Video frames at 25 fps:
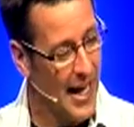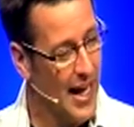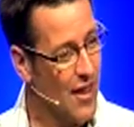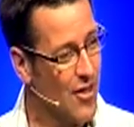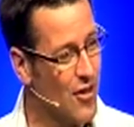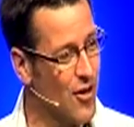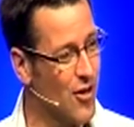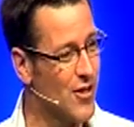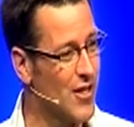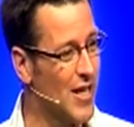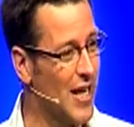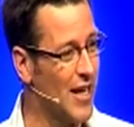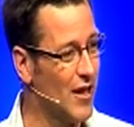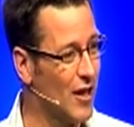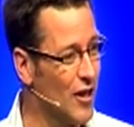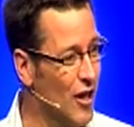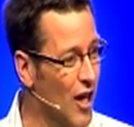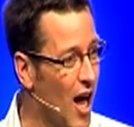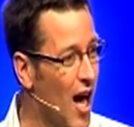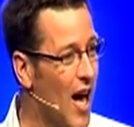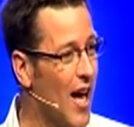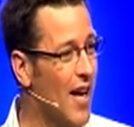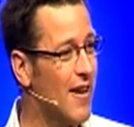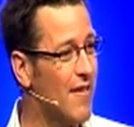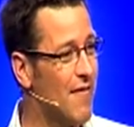there's a
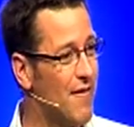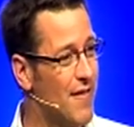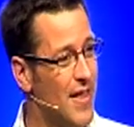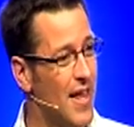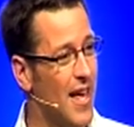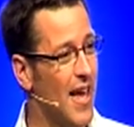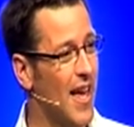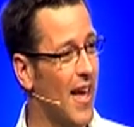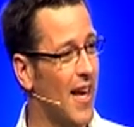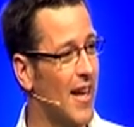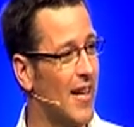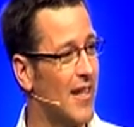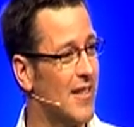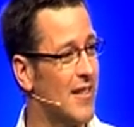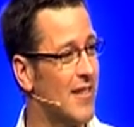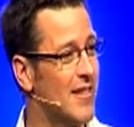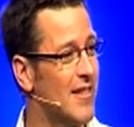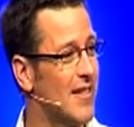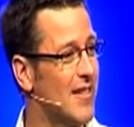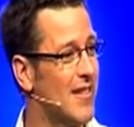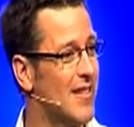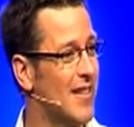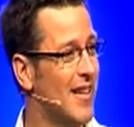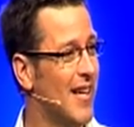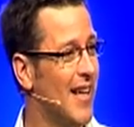lot of
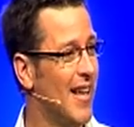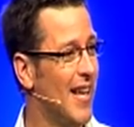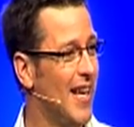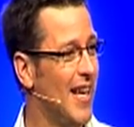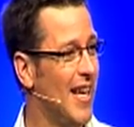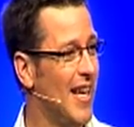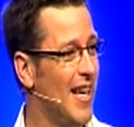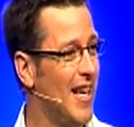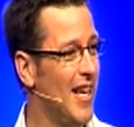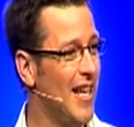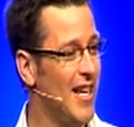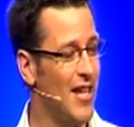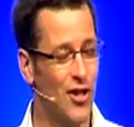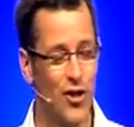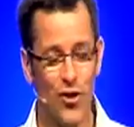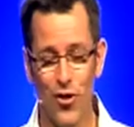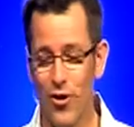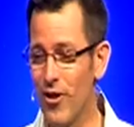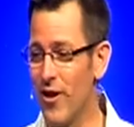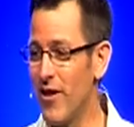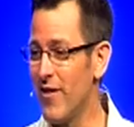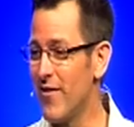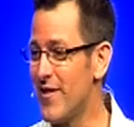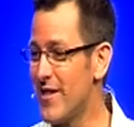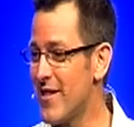things he
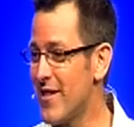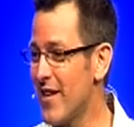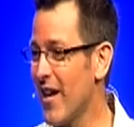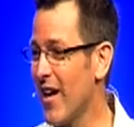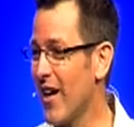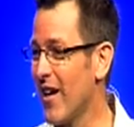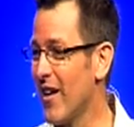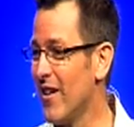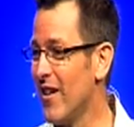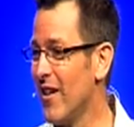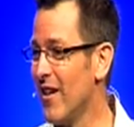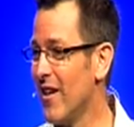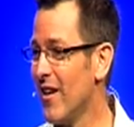could have said